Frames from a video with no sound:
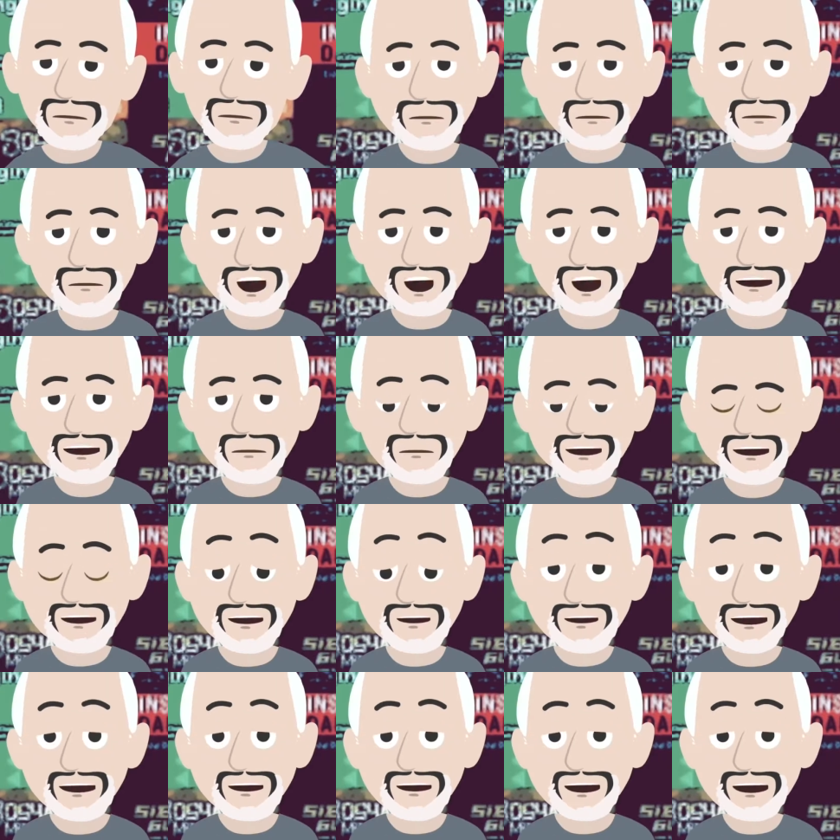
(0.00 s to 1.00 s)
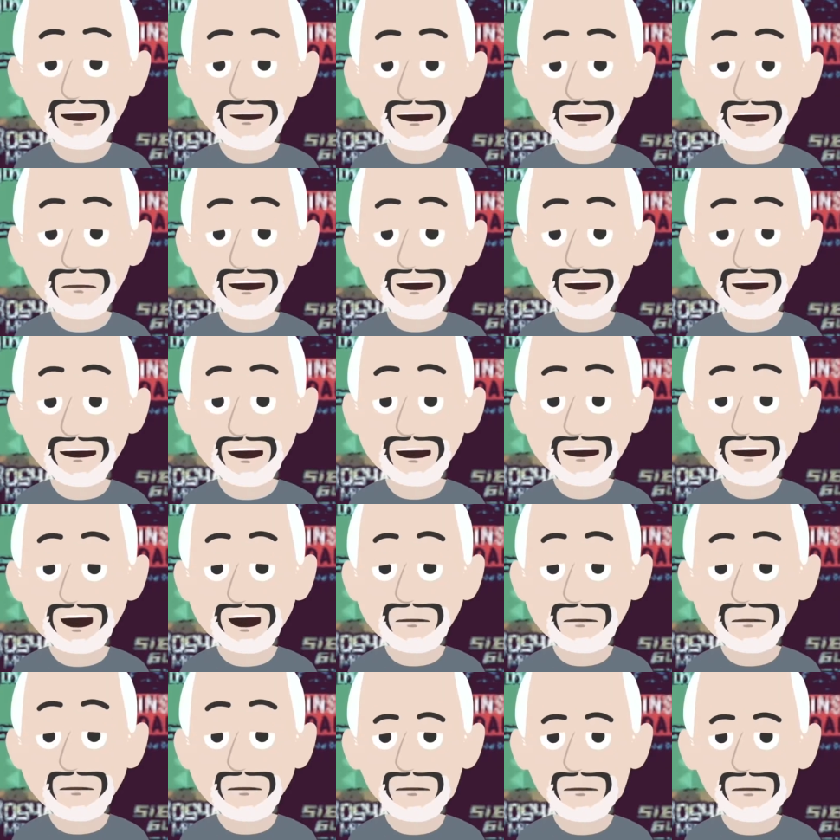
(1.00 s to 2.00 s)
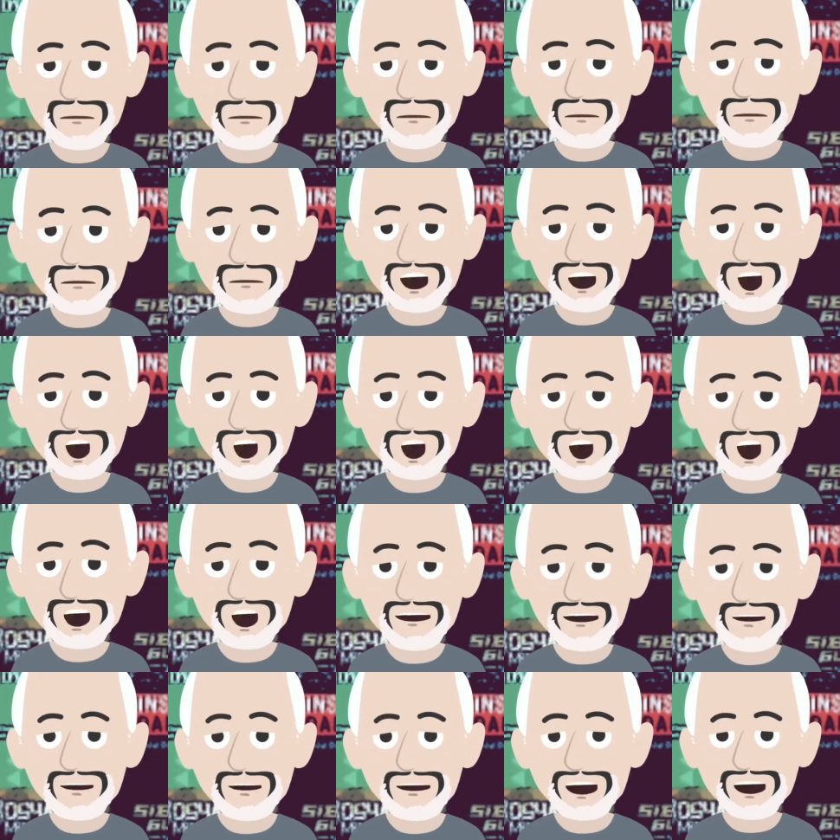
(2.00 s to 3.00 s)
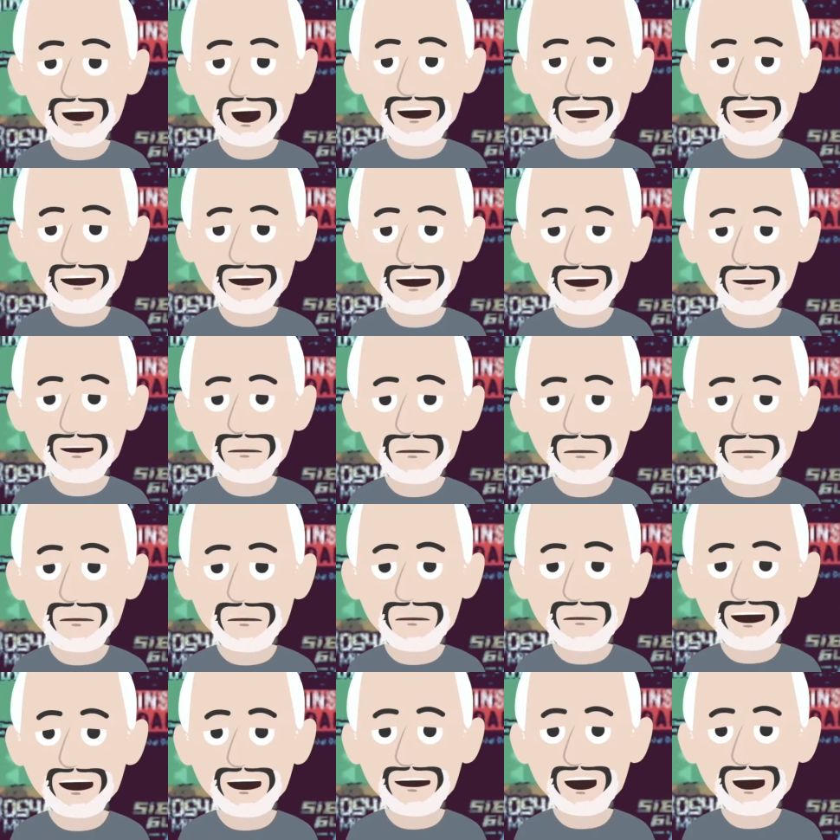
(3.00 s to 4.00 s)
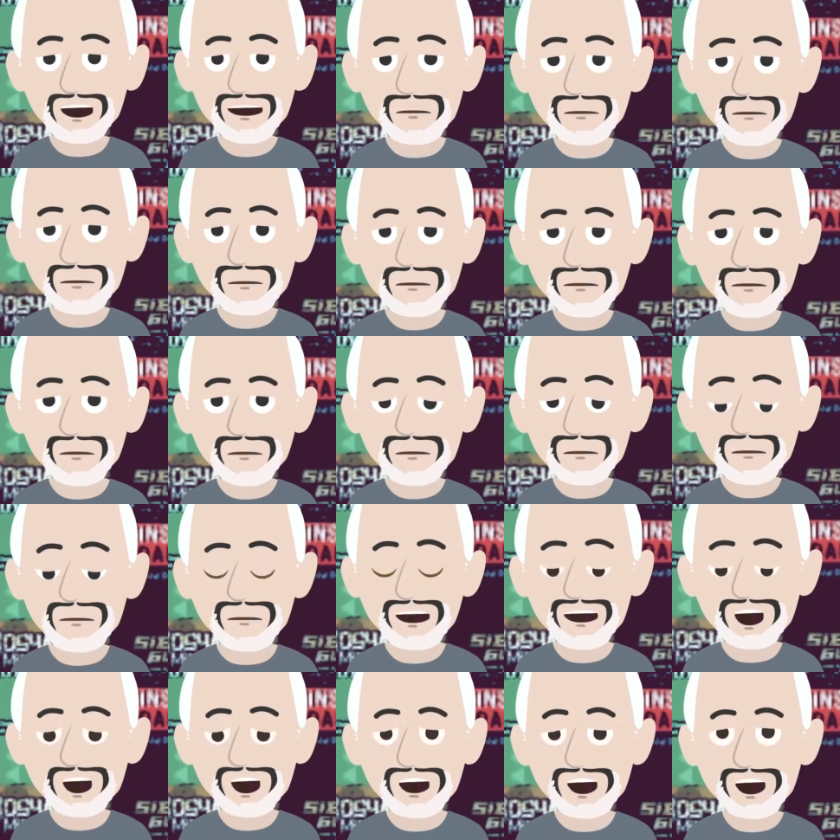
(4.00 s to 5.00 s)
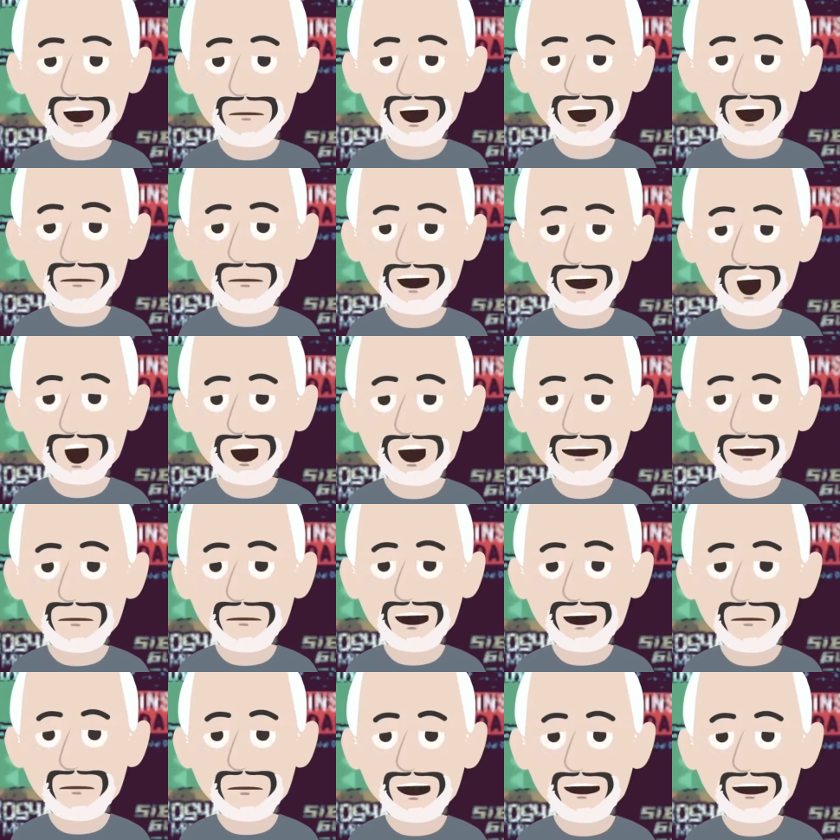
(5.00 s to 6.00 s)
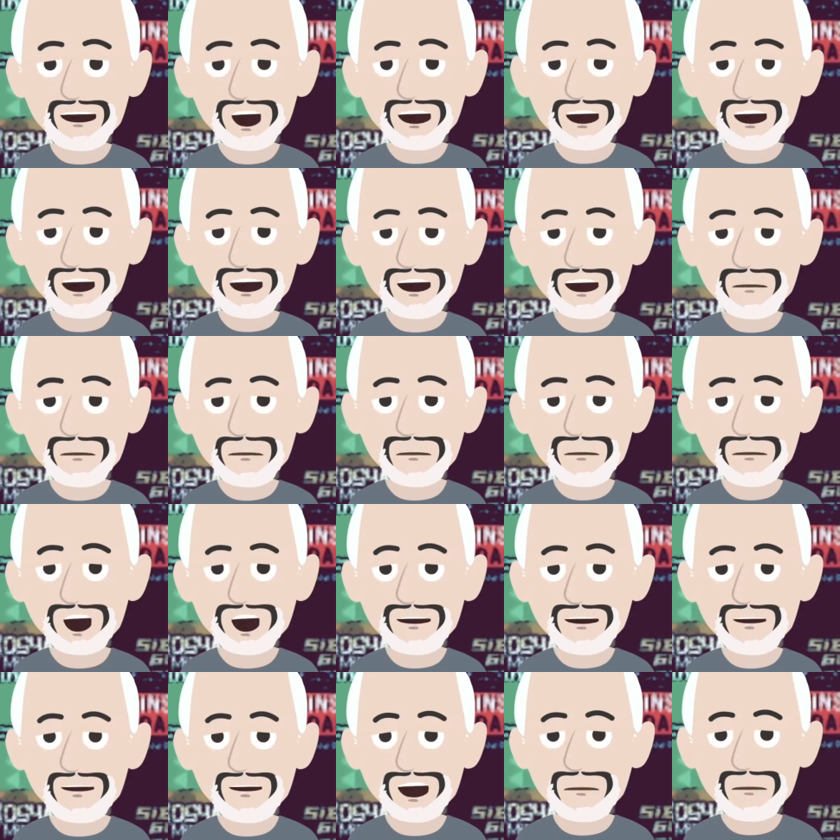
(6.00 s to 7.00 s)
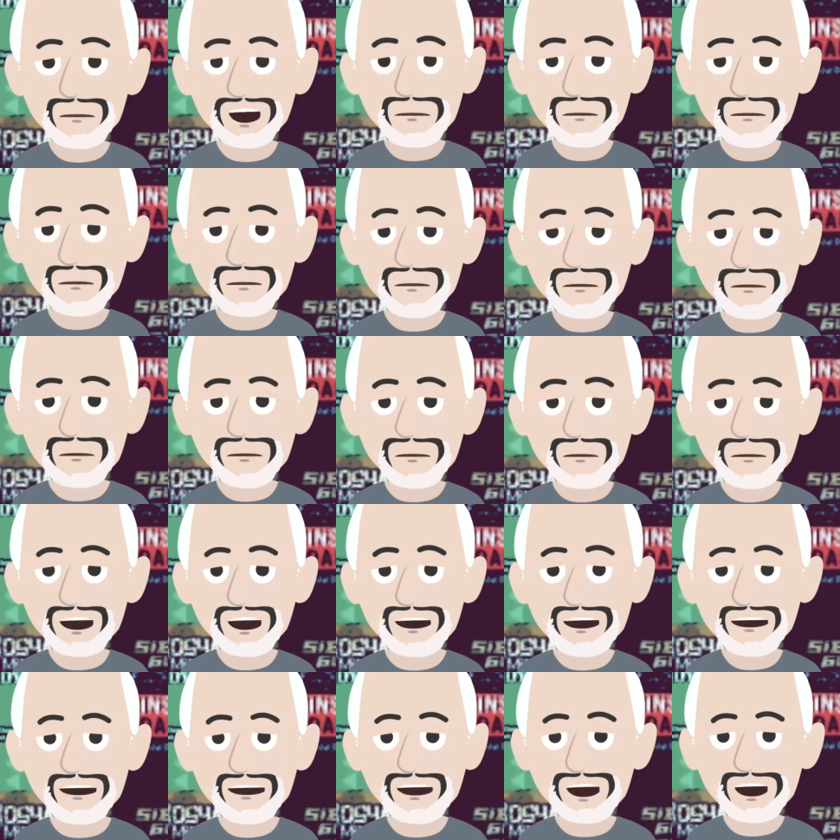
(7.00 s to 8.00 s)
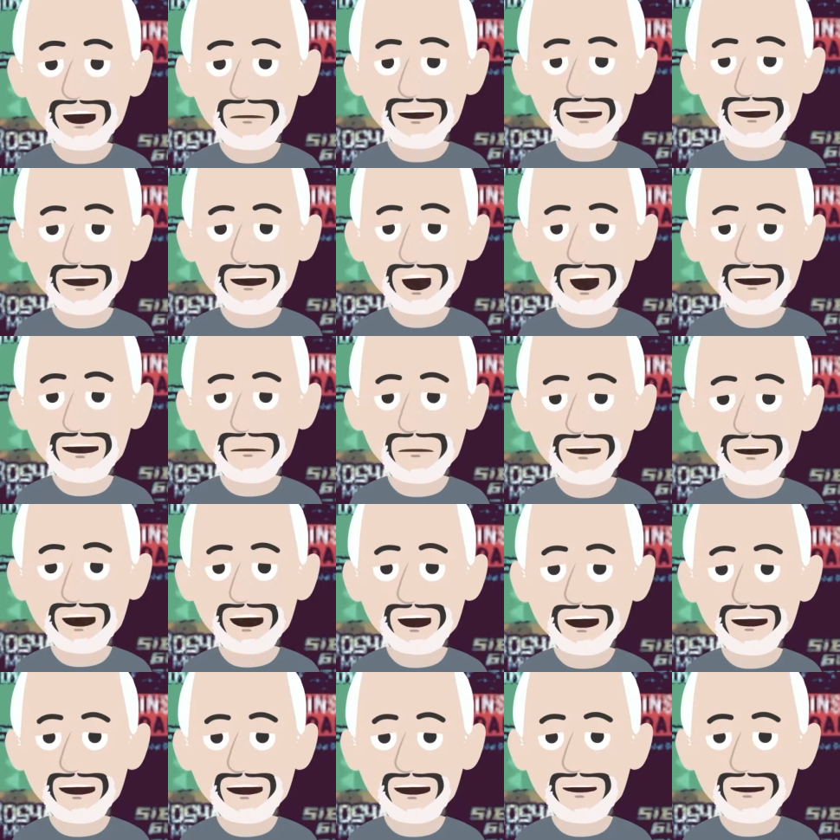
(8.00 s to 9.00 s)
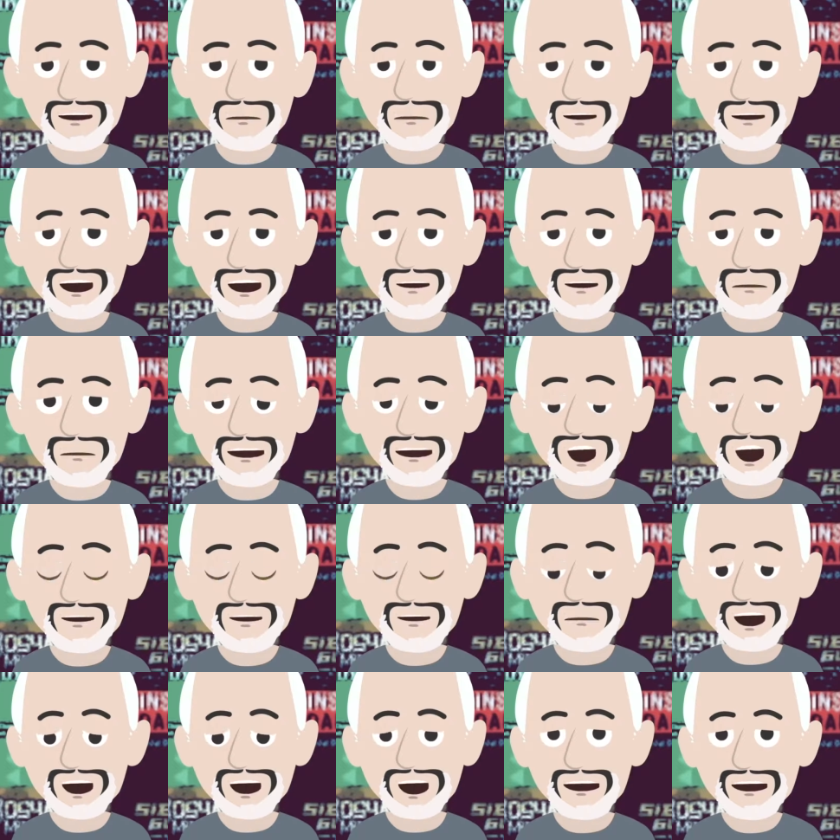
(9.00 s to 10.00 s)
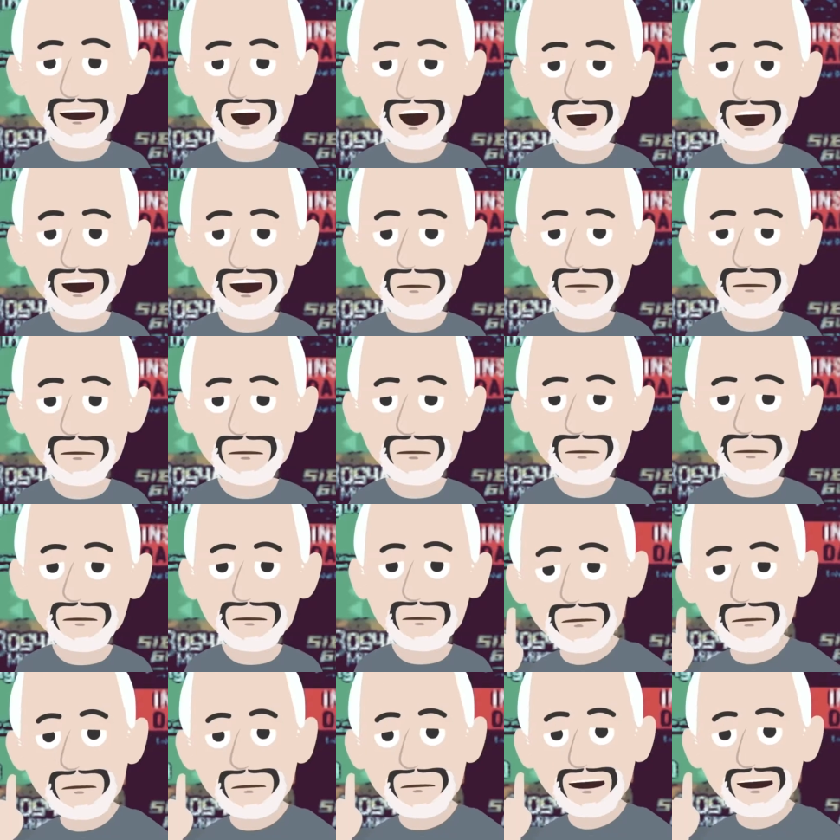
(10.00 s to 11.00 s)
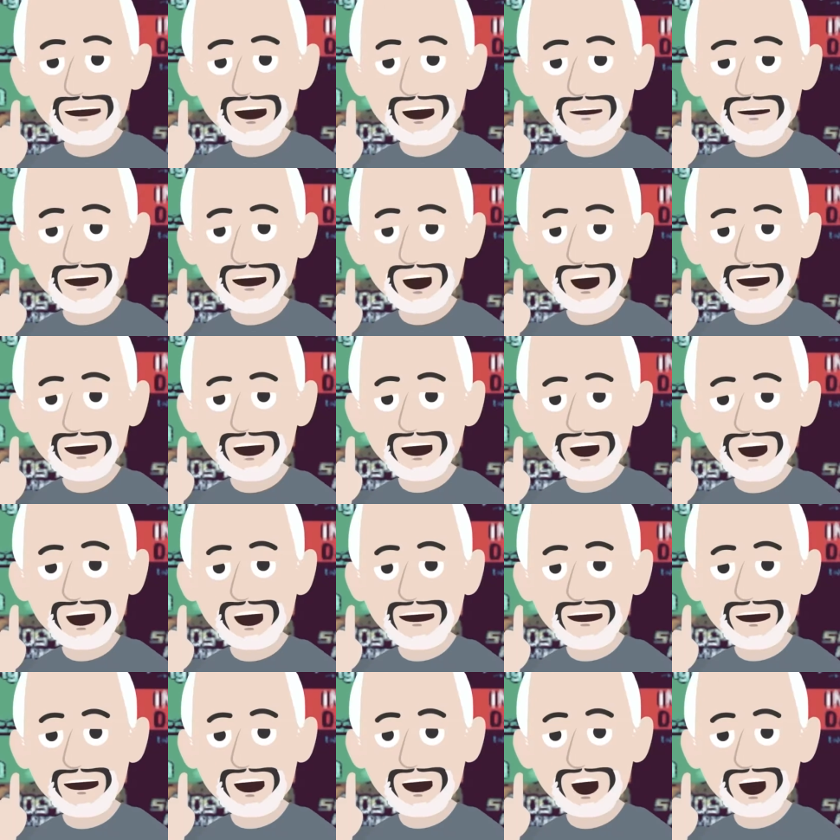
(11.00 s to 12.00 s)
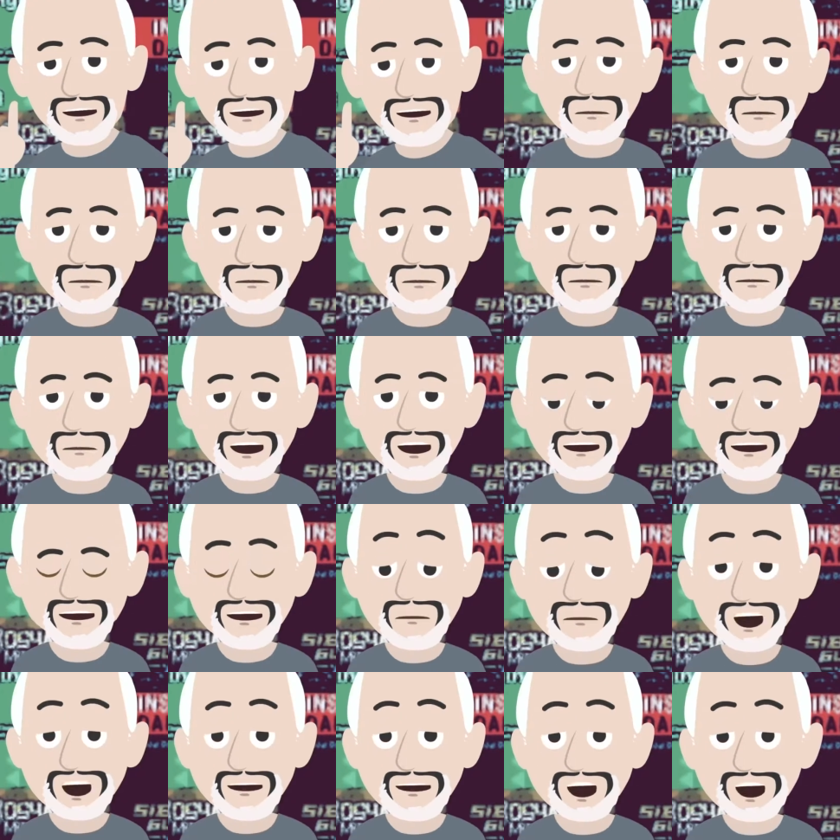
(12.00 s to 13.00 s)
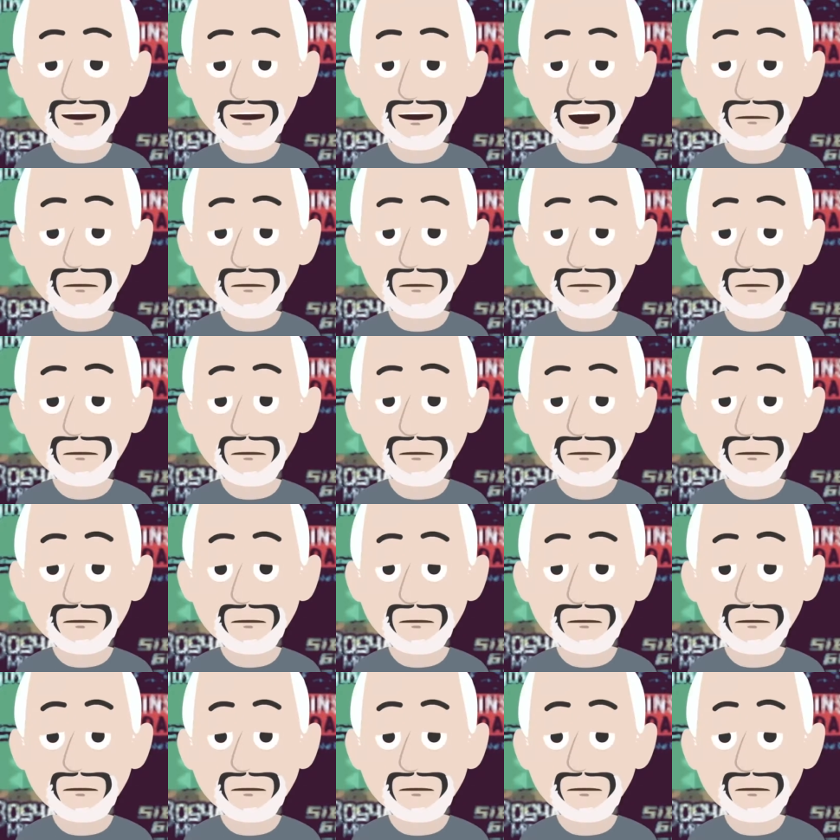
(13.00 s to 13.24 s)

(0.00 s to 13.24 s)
Honestly, I'm happy with my vendors, with our vendors, but I'm not just always getting the full package. I try to get what I want. And why do I know that? I work for a vendor.